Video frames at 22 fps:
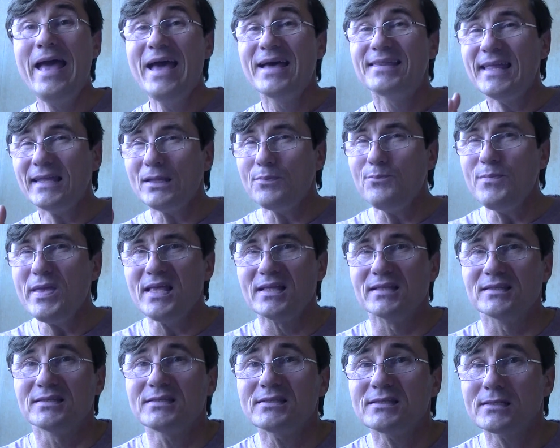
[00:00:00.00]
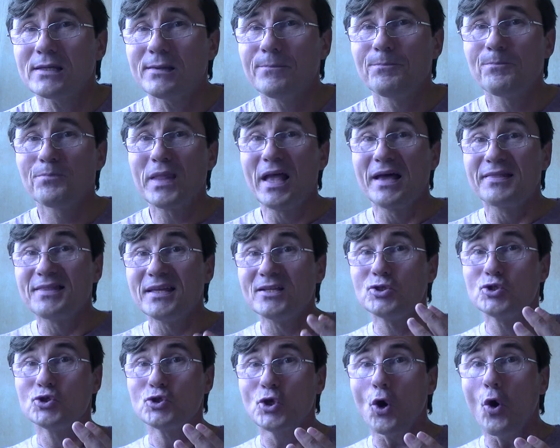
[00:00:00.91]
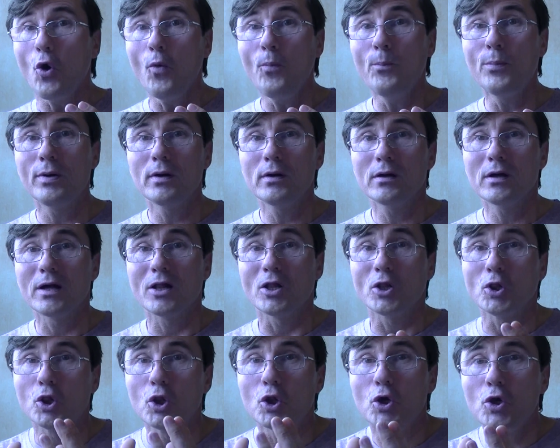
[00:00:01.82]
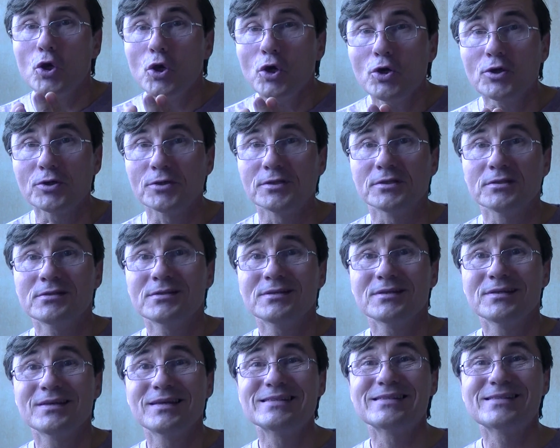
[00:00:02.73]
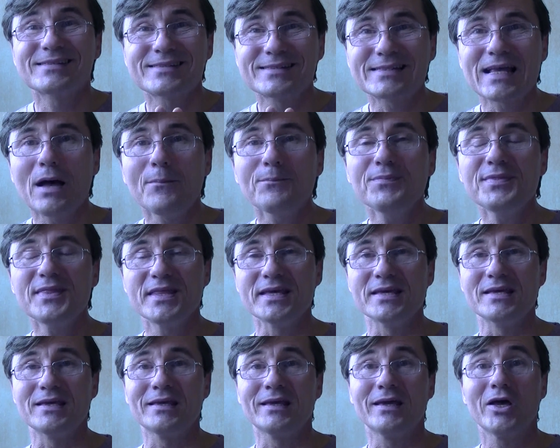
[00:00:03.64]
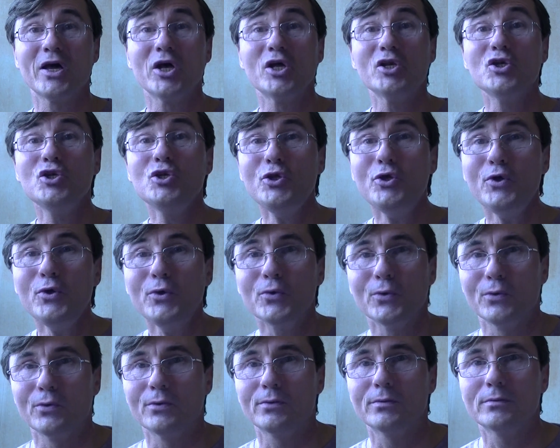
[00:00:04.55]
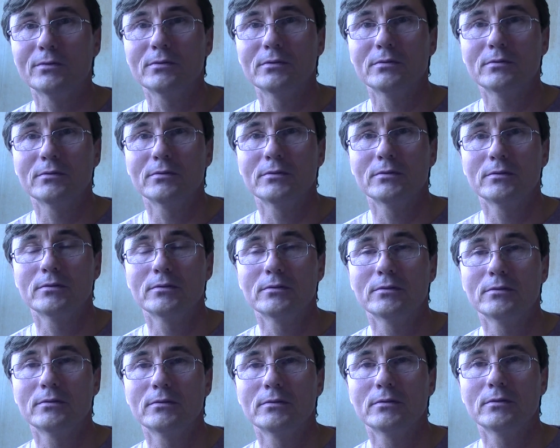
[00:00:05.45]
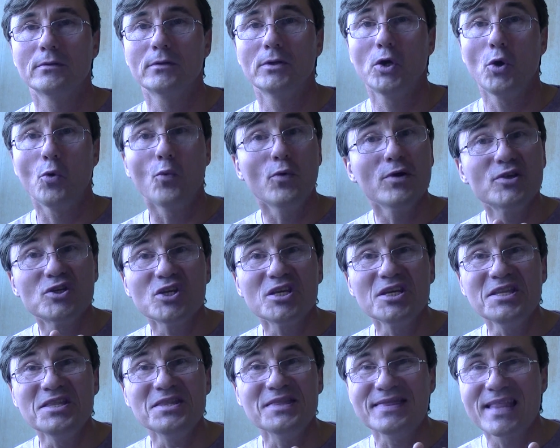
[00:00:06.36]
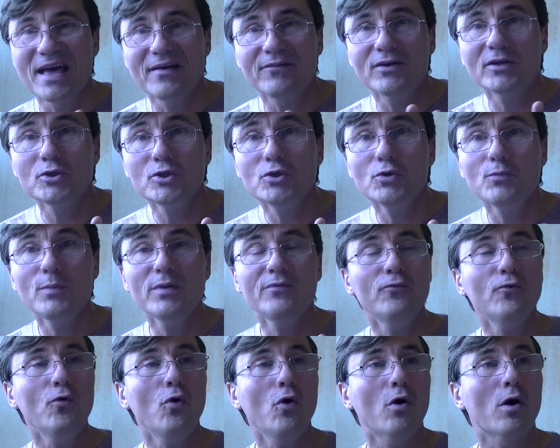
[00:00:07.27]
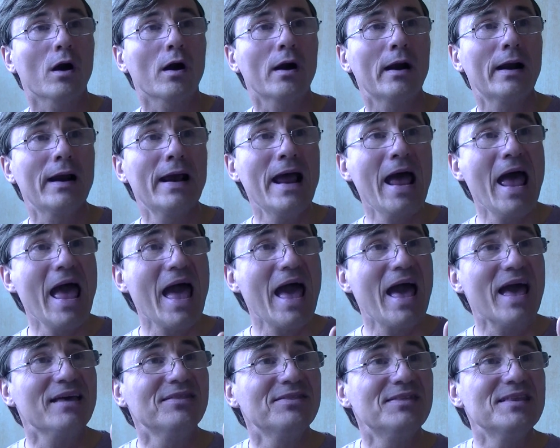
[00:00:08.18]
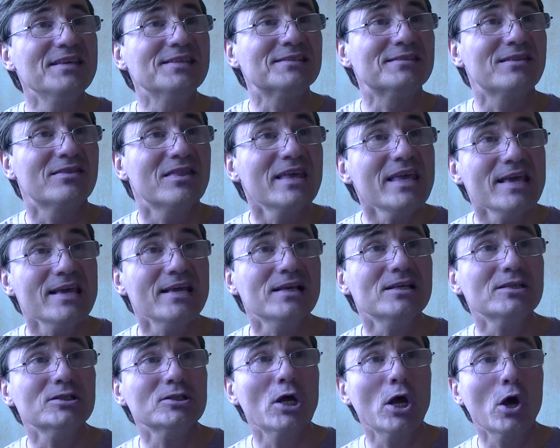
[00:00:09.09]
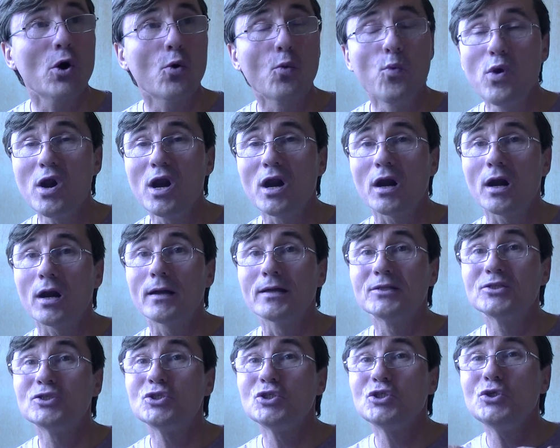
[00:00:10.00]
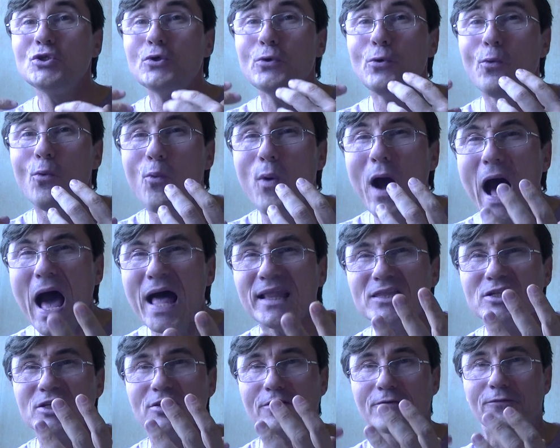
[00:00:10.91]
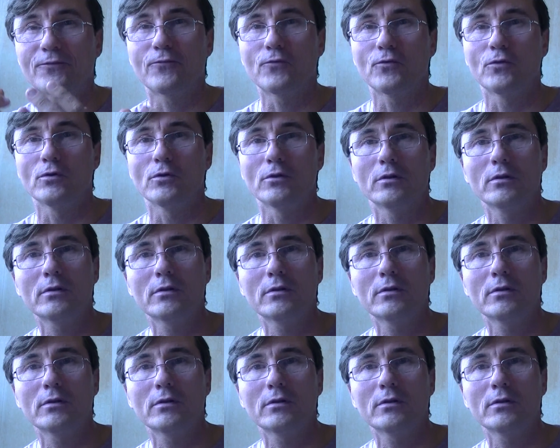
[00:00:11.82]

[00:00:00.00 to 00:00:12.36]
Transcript: That means that Job learned something new which he never knew before. And these things were too wonderful.